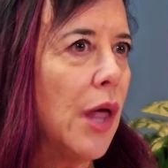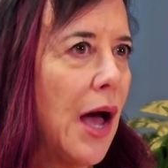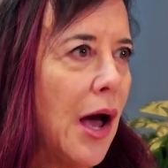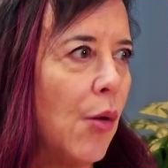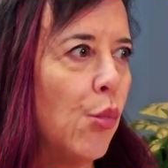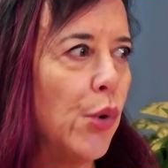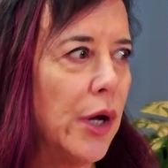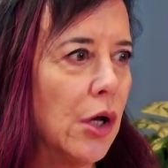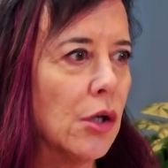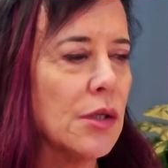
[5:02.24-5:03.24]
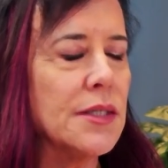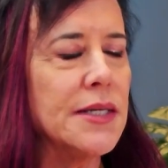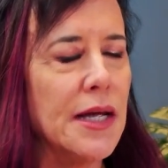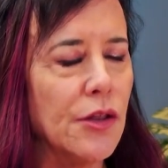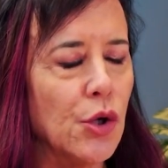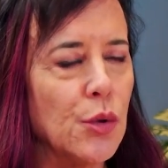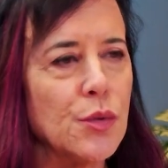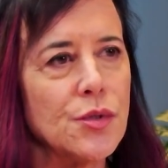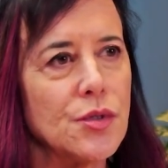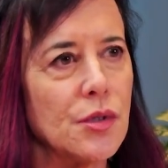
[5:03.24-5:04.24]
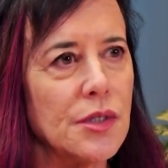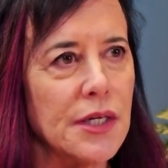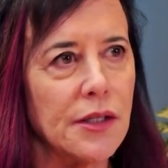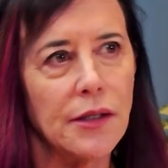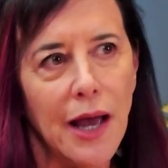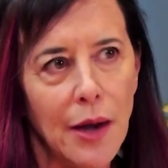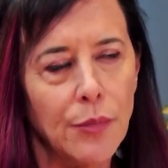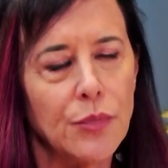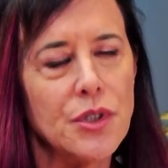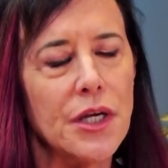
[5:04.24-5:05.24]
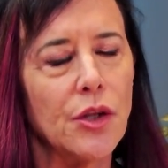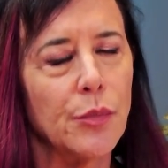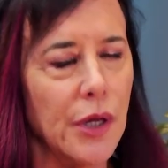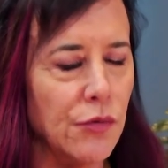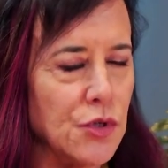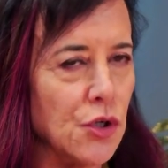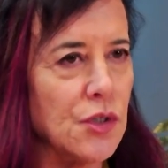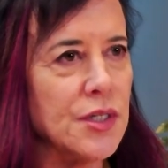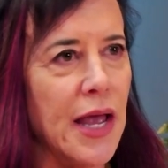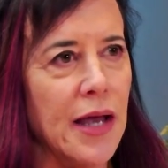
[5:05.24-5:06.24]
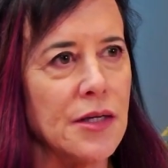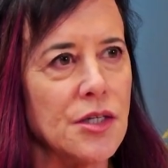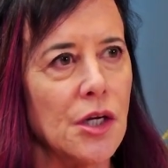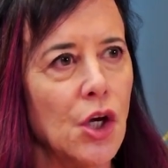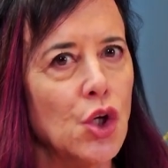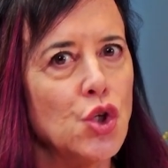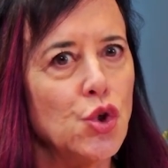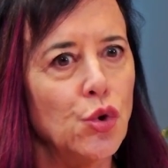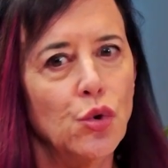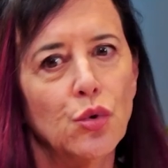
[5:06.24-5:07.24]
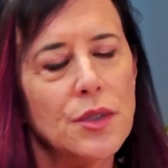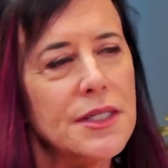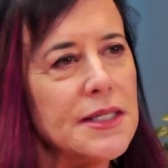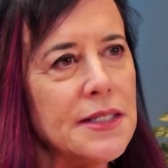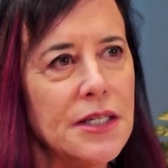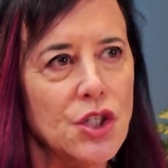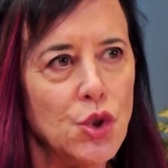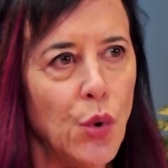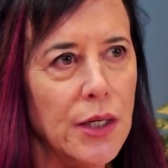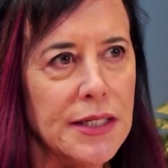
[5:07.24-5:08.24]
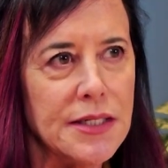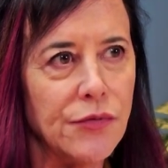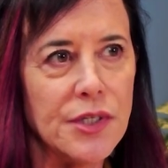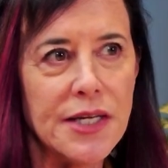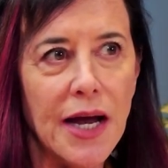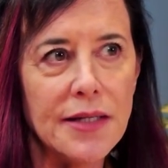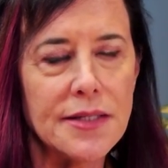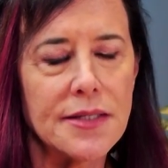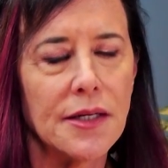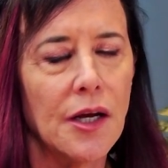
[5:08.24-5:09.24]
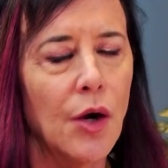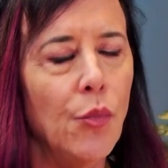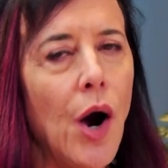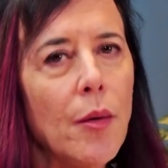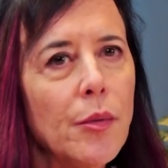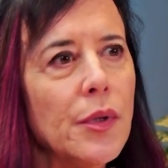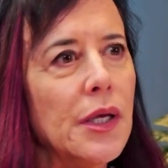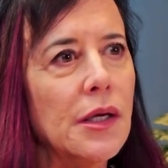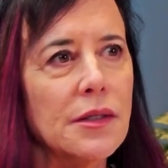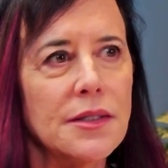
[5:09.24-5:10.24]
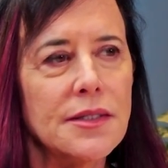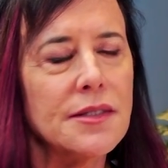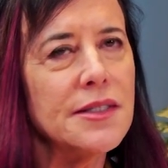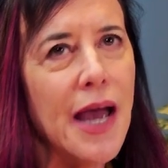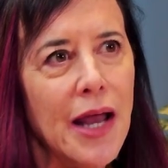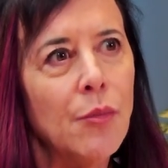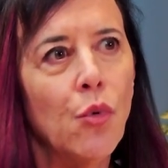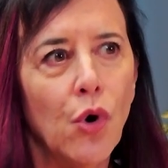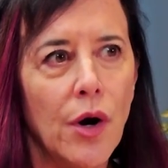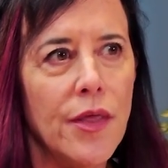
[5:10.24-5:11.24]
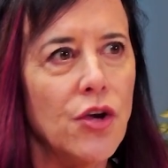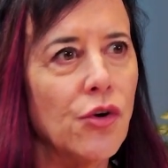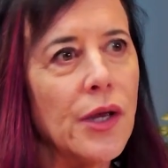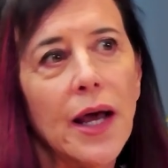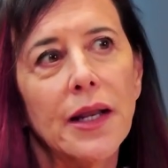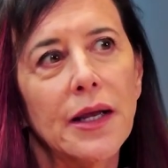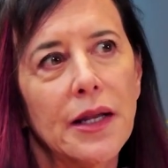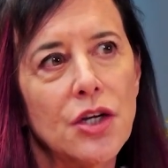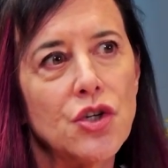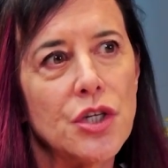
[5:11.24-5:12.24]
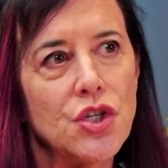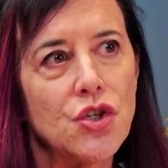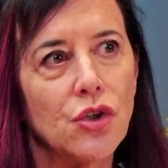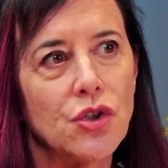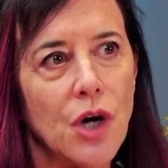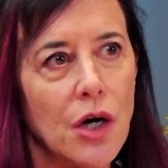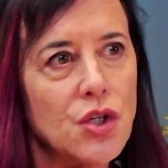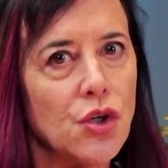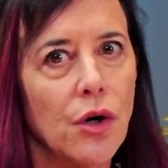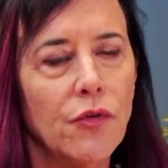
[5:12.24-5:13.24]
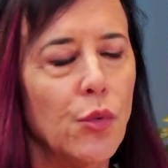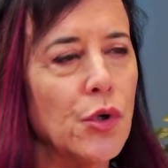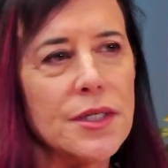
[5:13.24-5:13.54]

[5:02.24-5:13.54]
lab will take those take the lab take the blood results and do 16 to 20 different tests probably 10 more than you're getting in a traditional doctor if you were